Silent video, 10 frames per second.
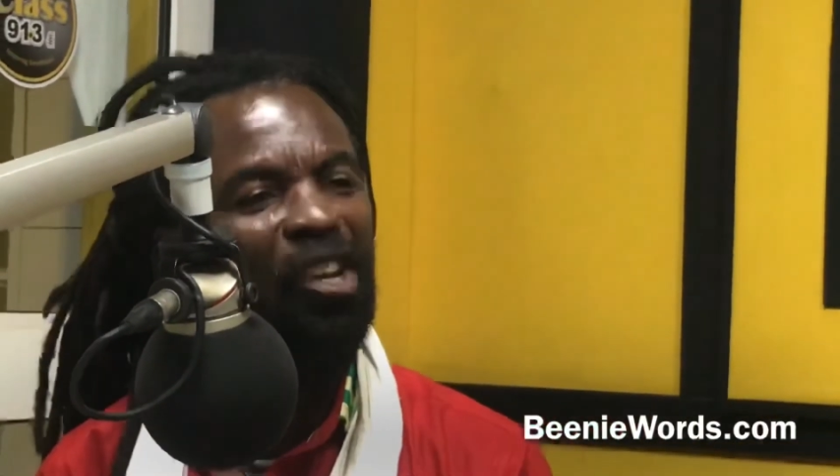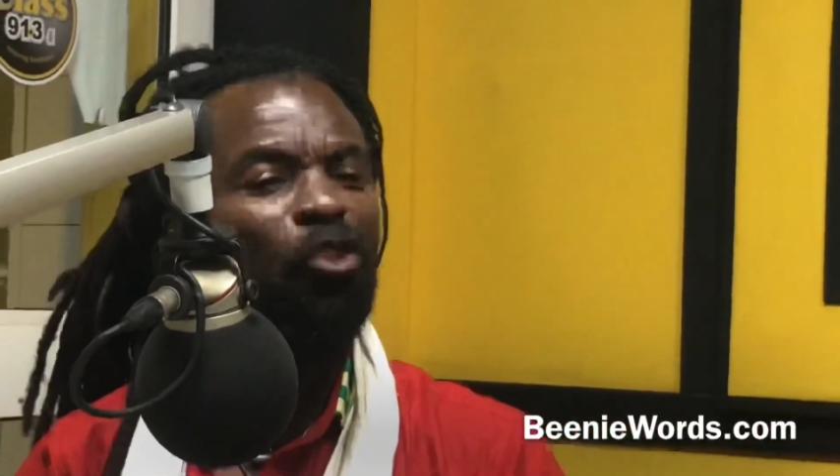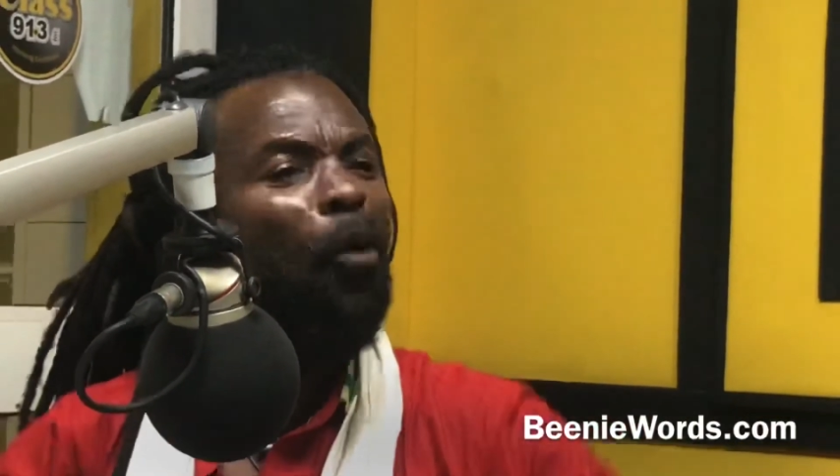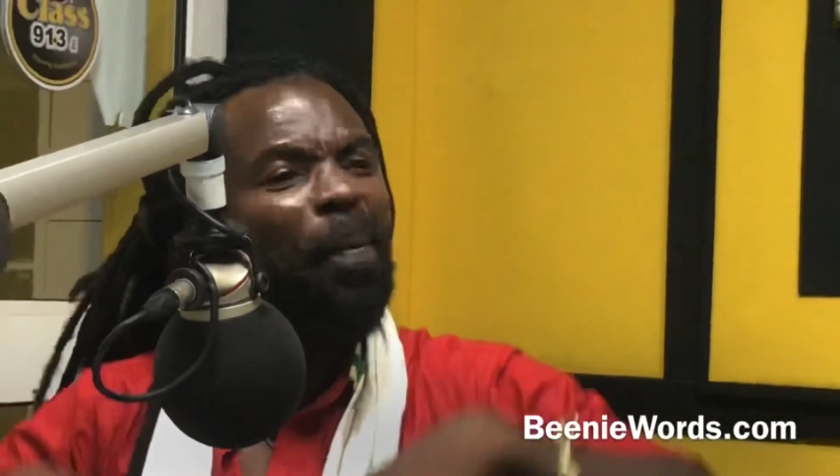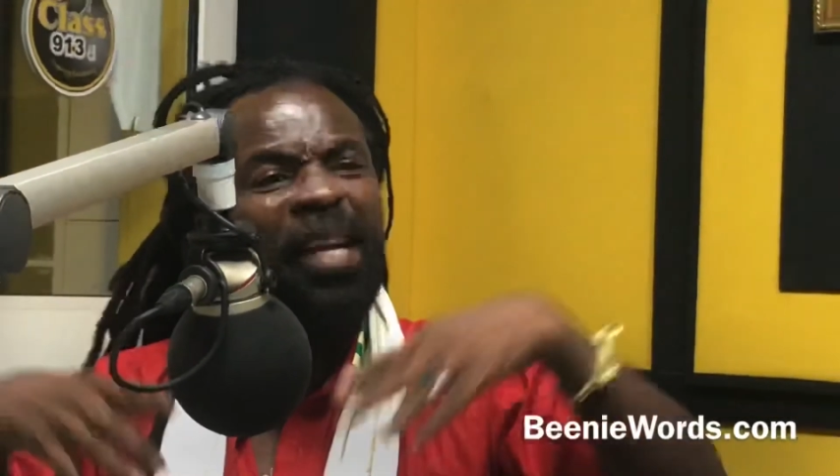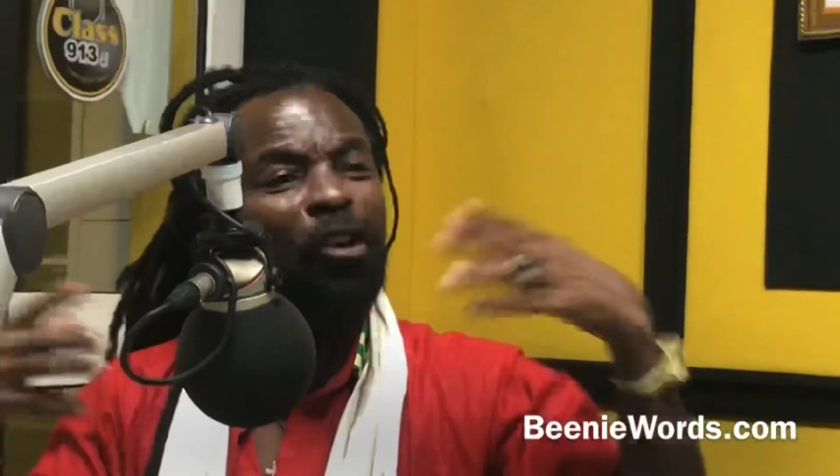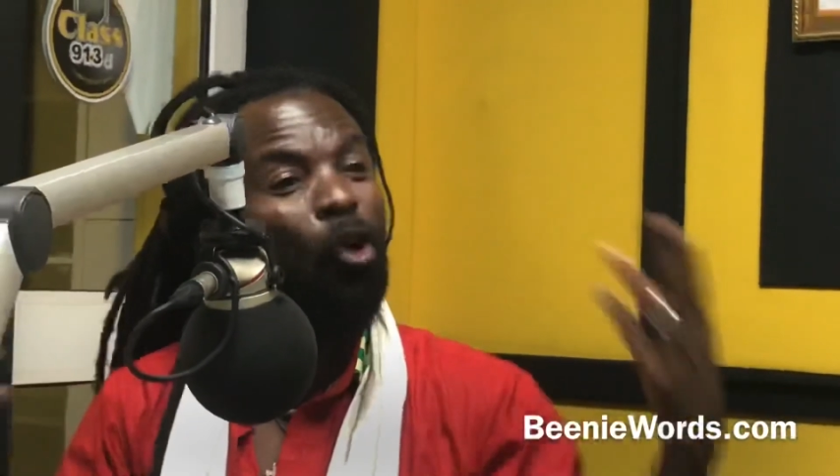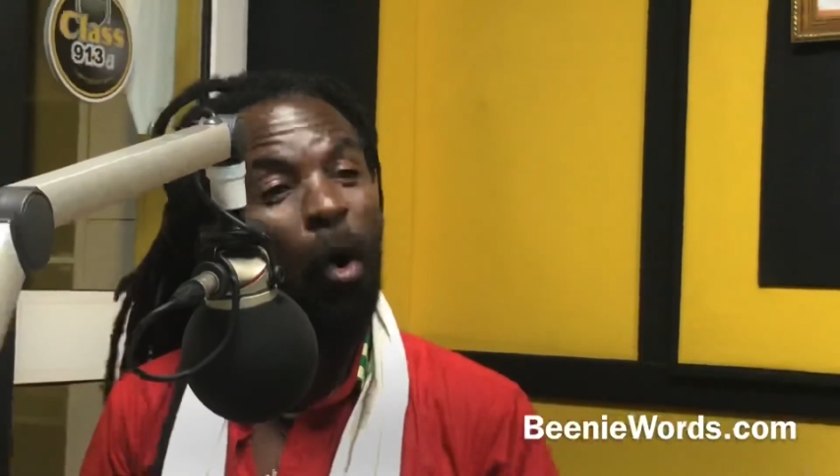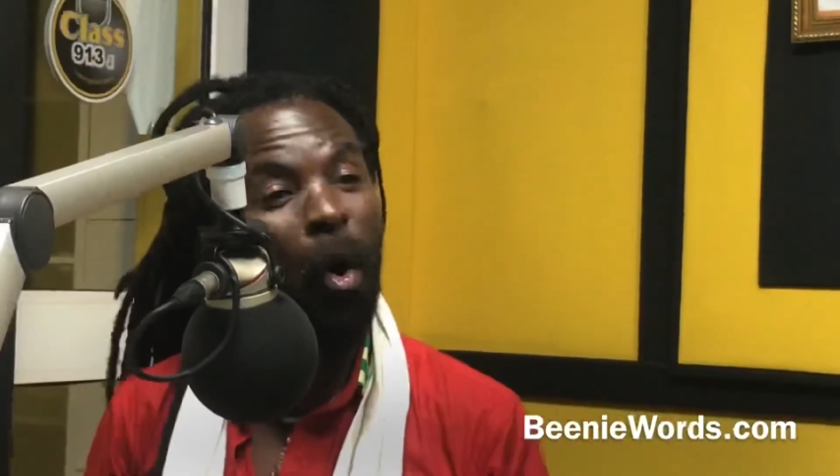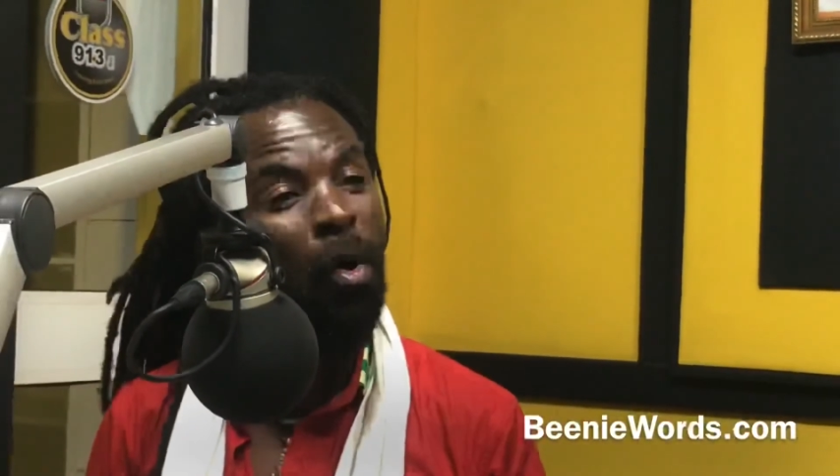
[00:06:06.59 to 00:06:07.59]
It's opened the
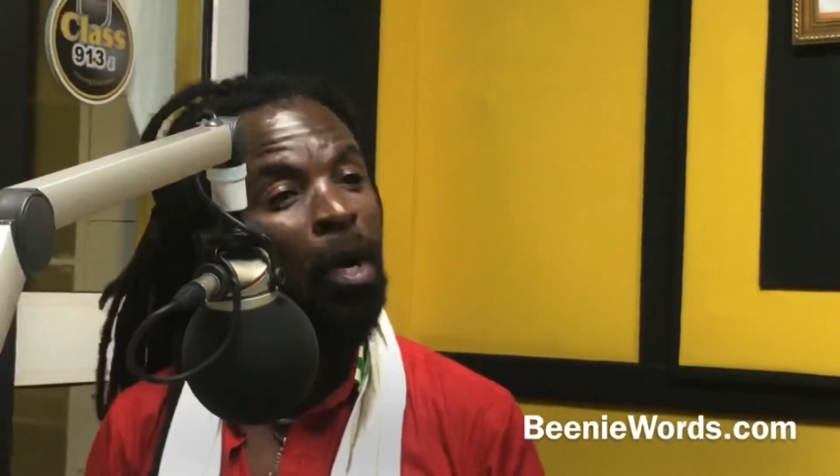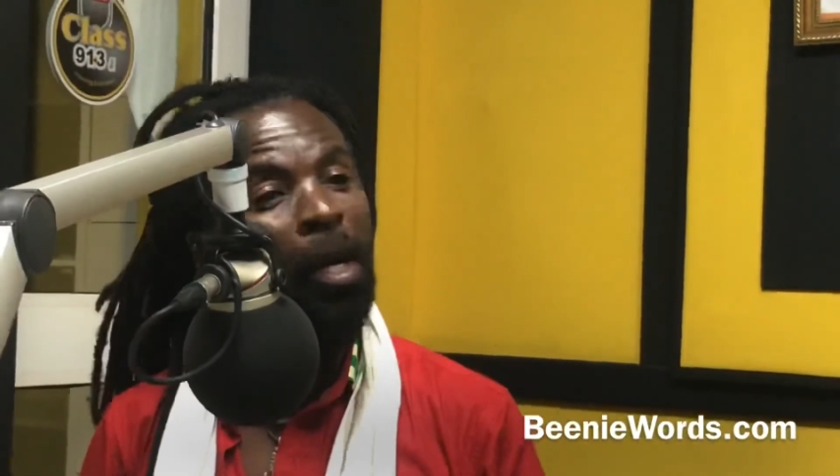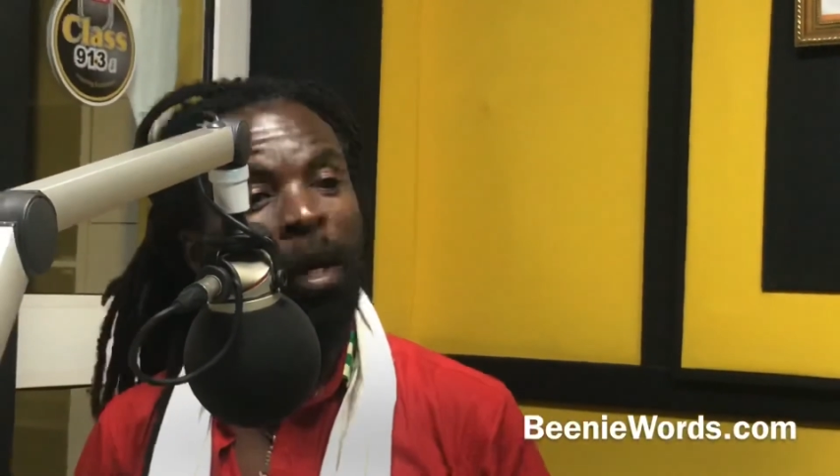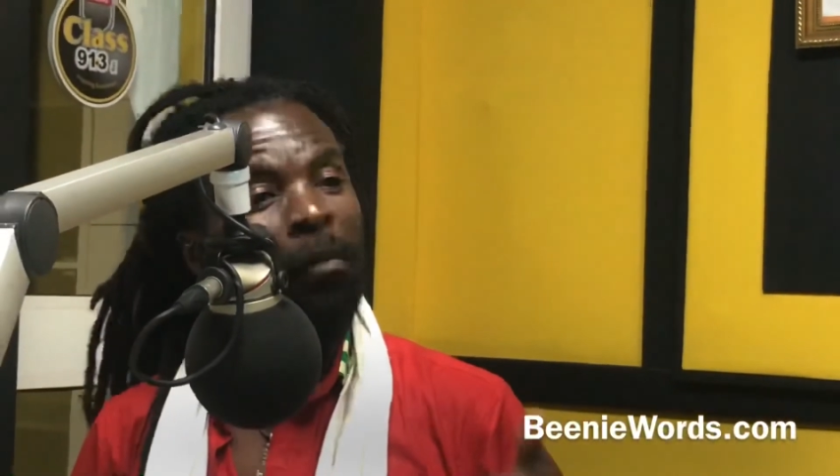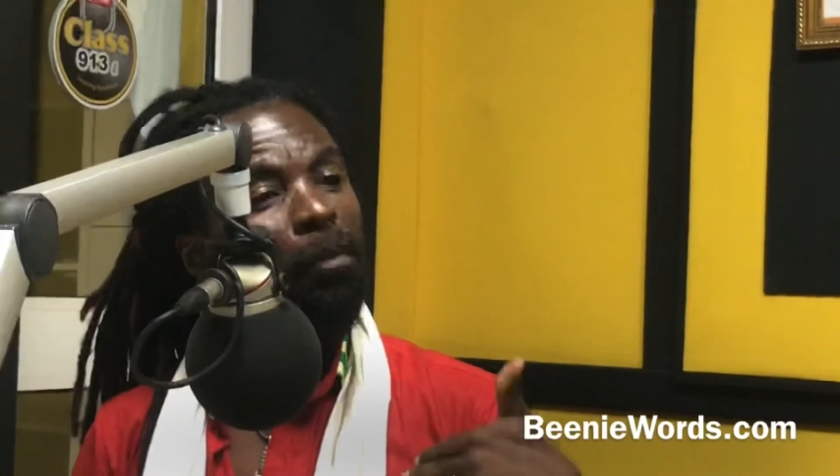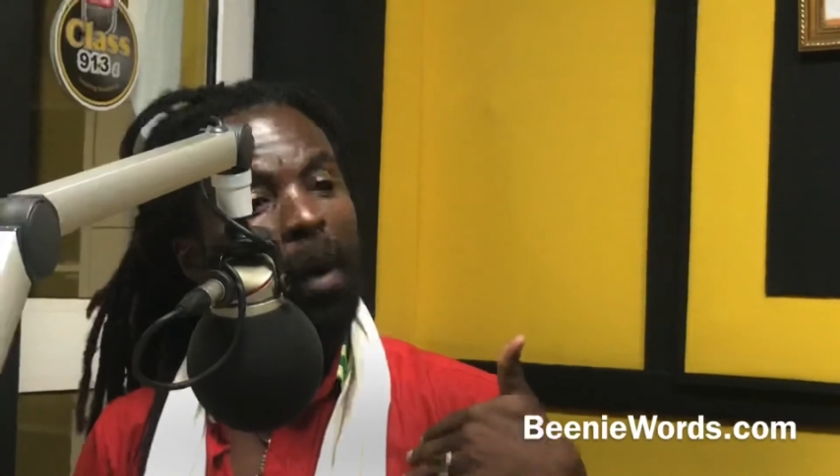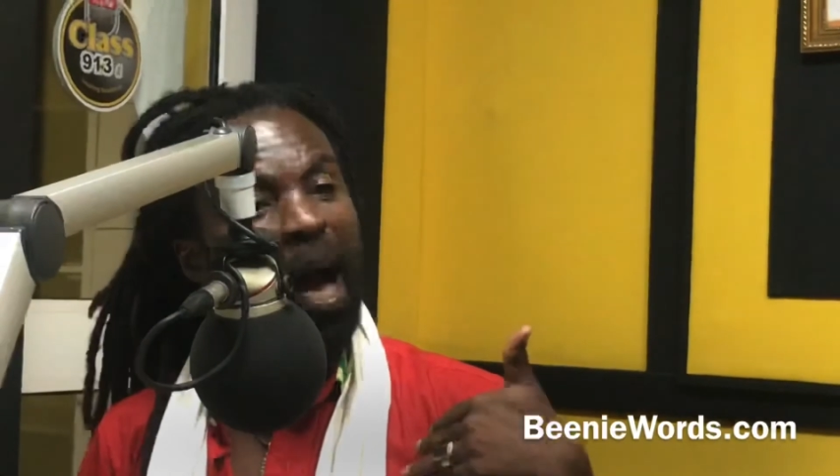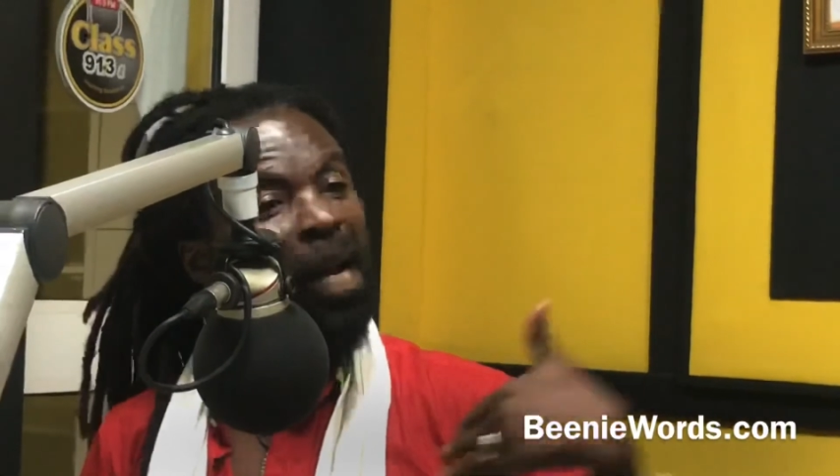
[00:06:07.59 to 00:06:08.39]
door. Other